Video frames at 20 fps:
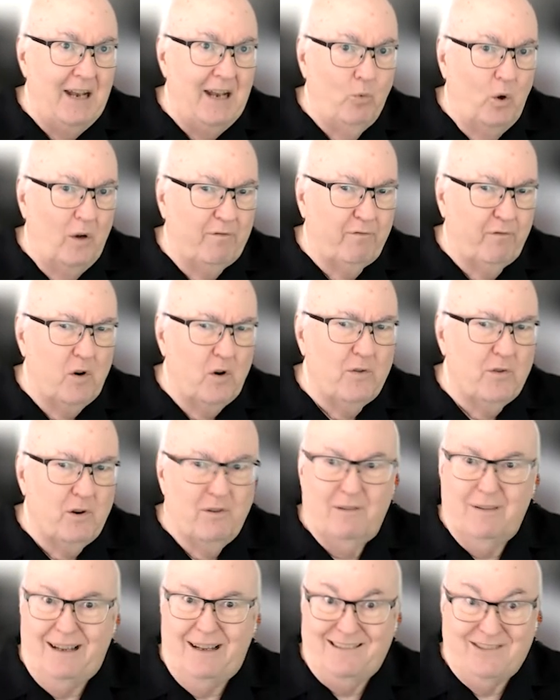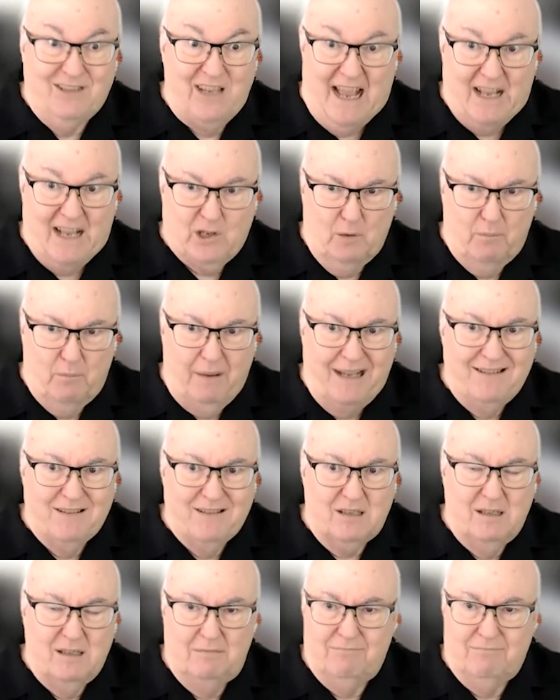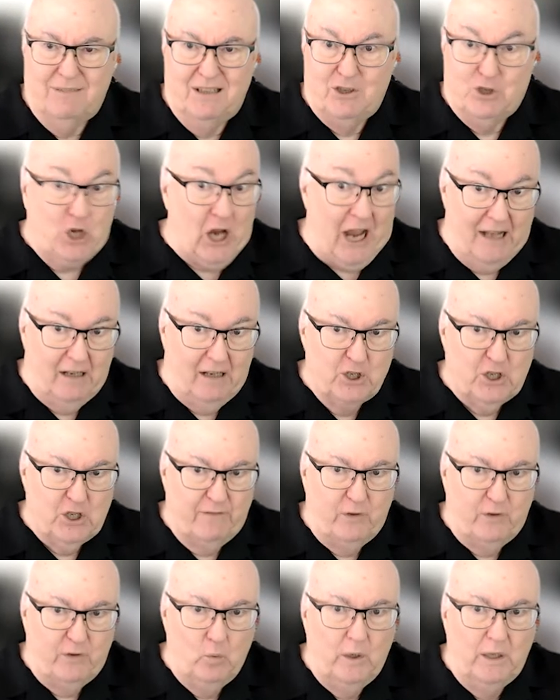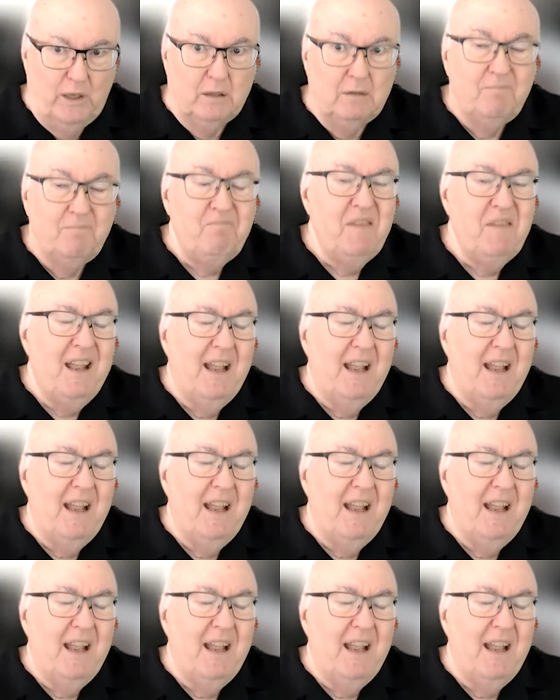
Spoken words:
what further exacerbates the challenge, if you will,